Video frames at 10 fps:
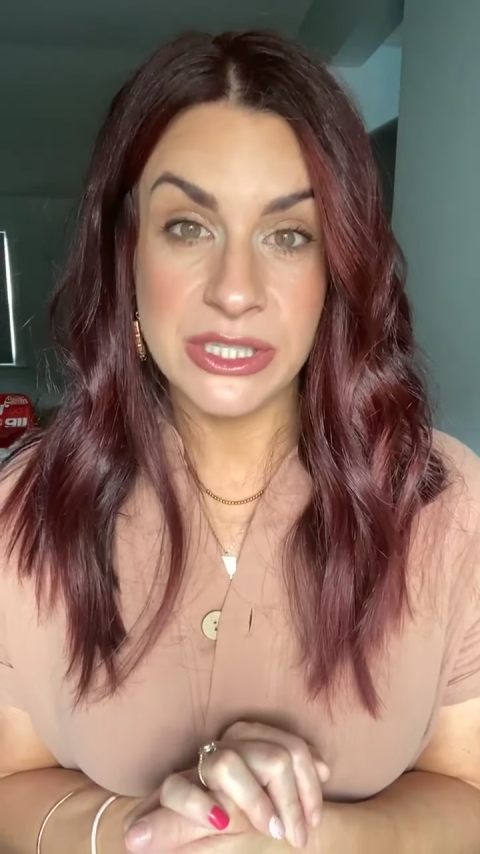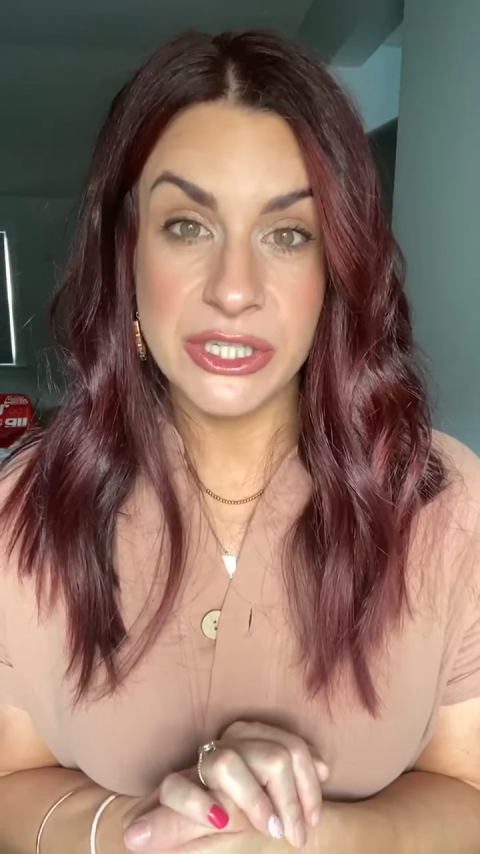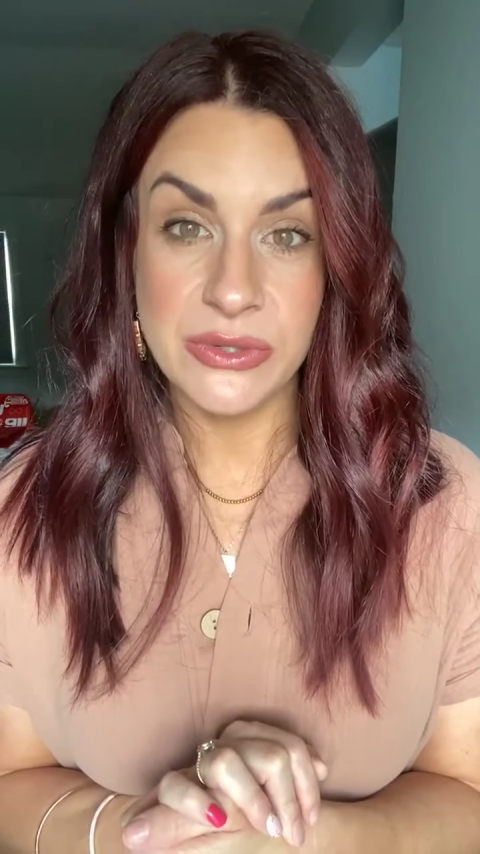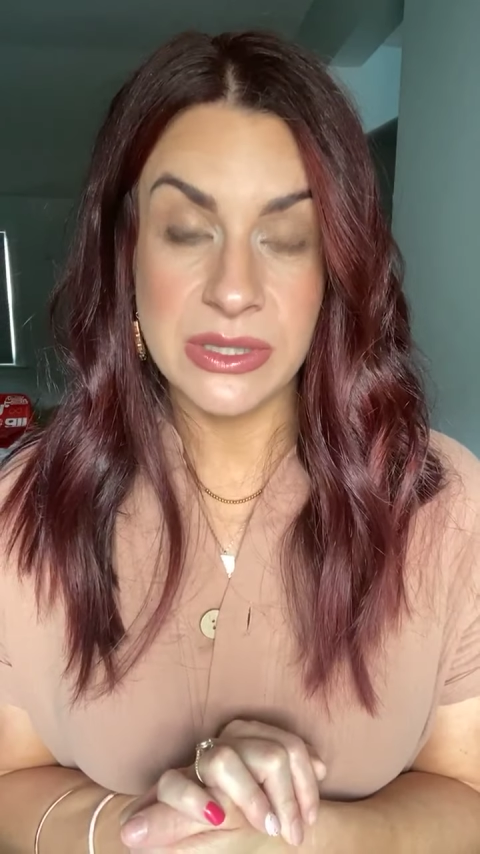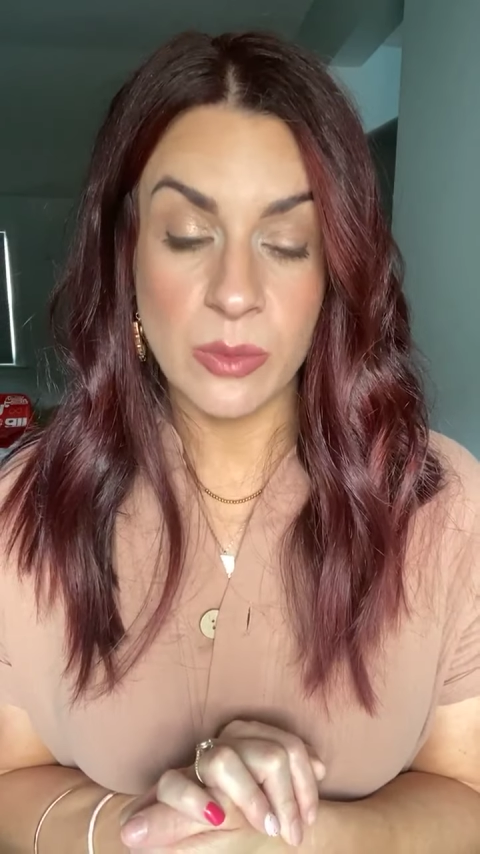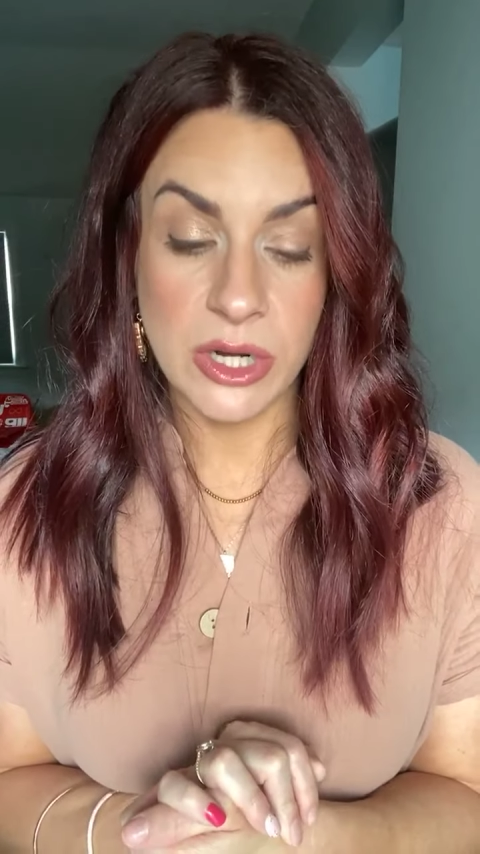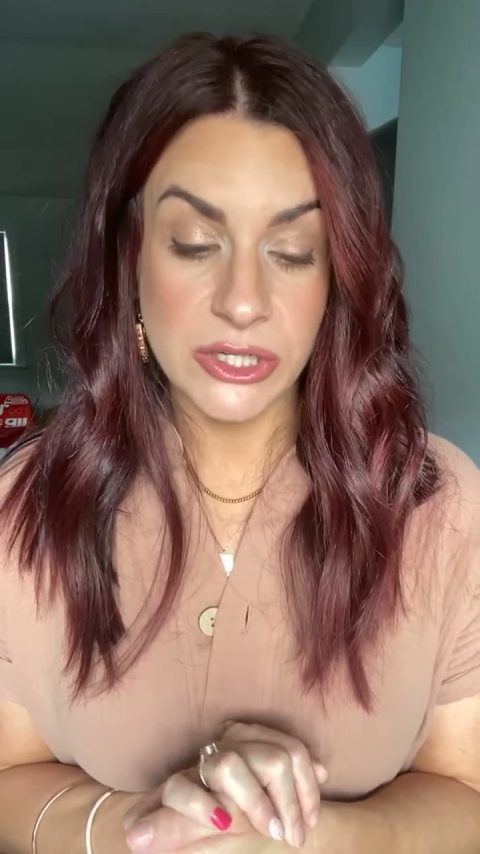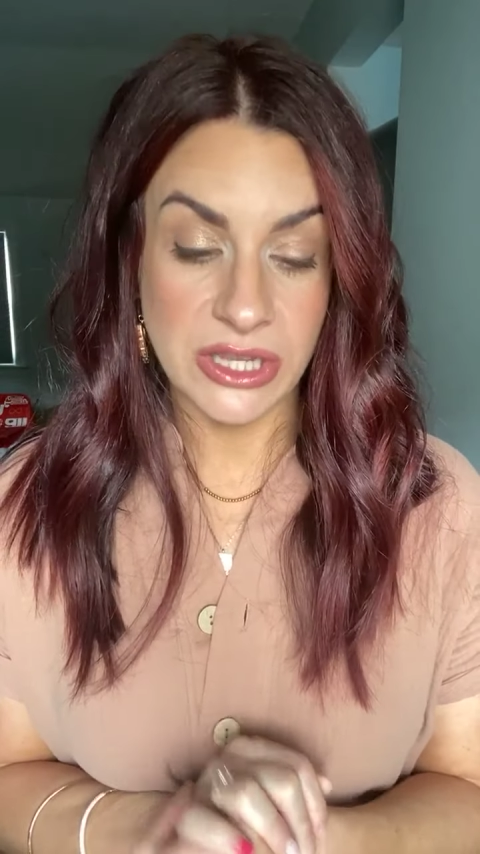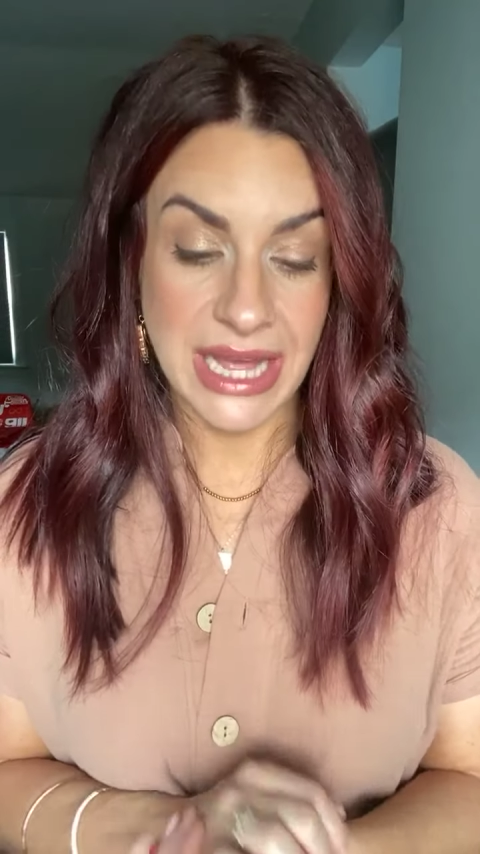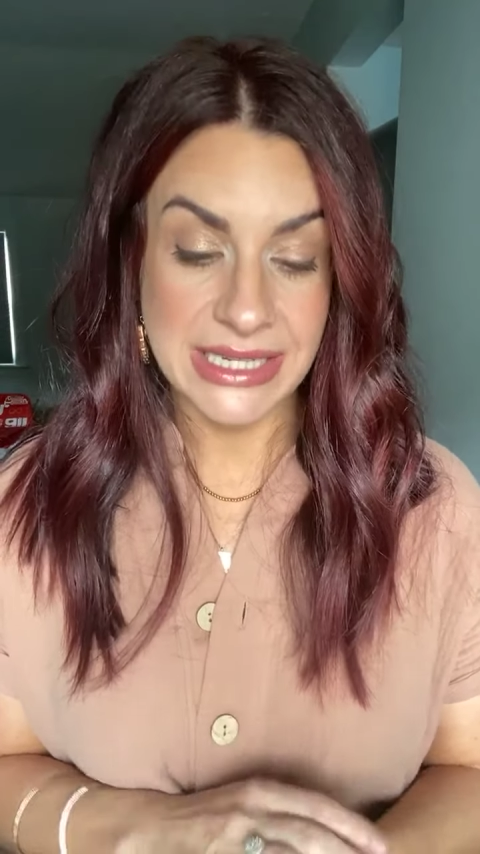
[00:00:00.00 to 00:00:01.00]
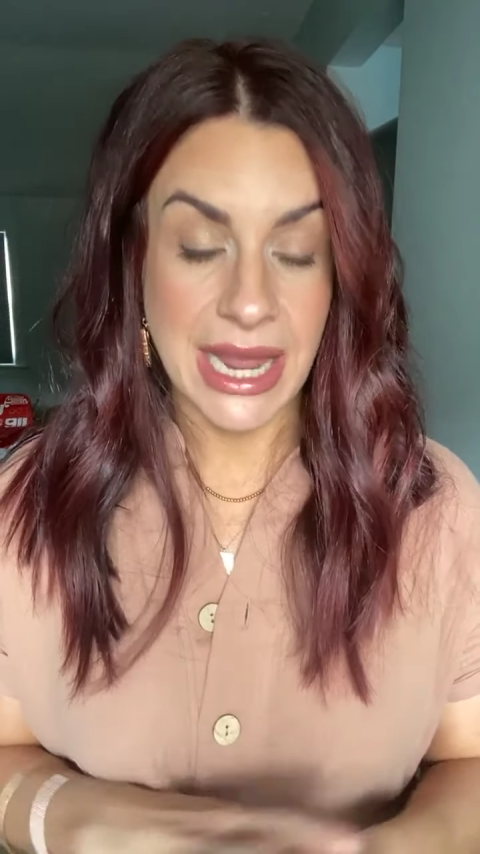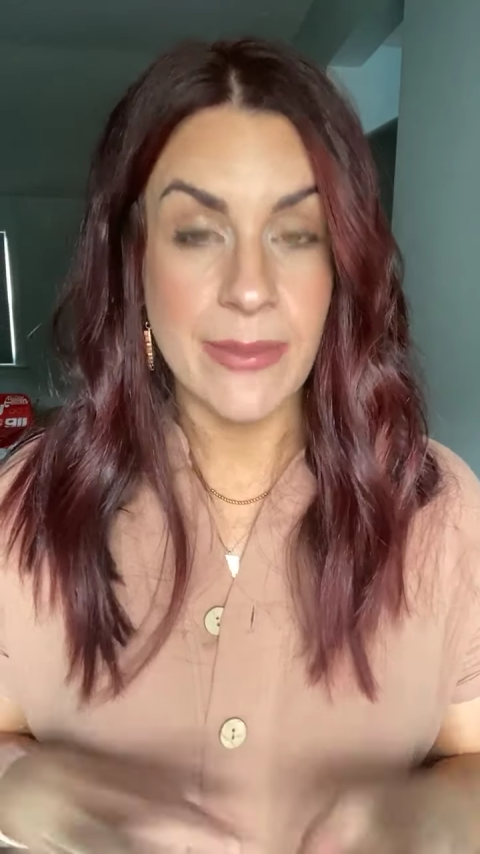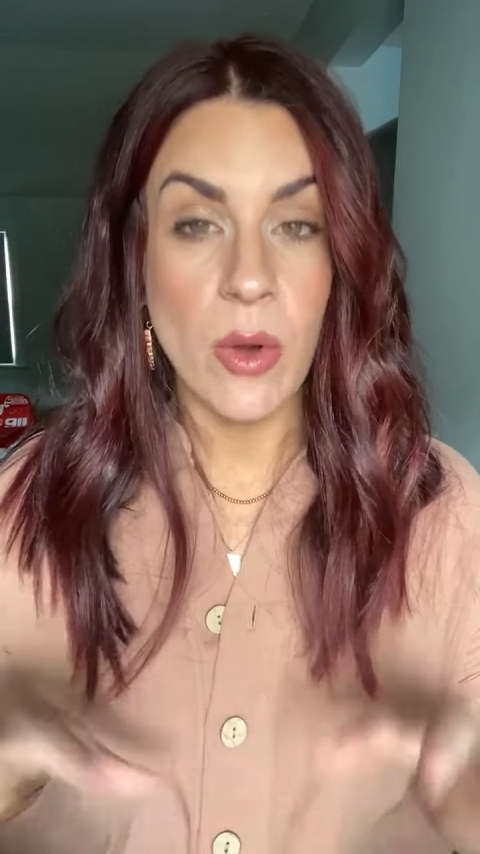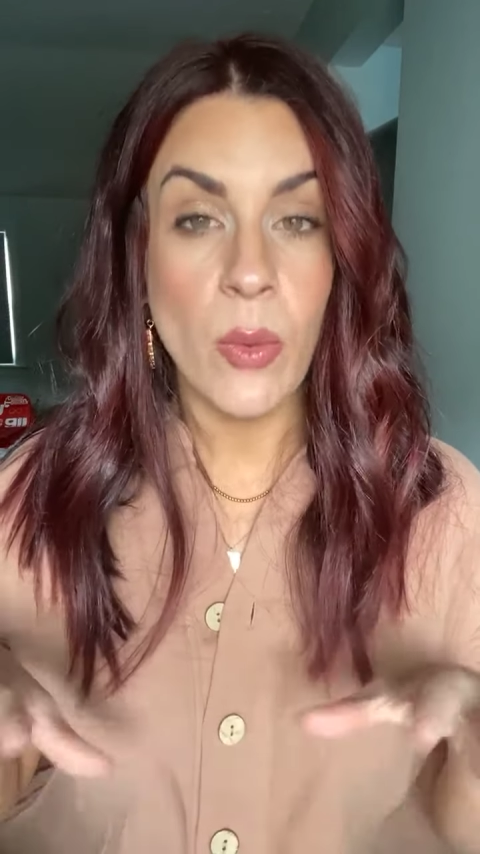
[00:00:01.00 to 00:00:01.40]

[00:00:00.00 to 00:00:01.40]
to do some work during that time.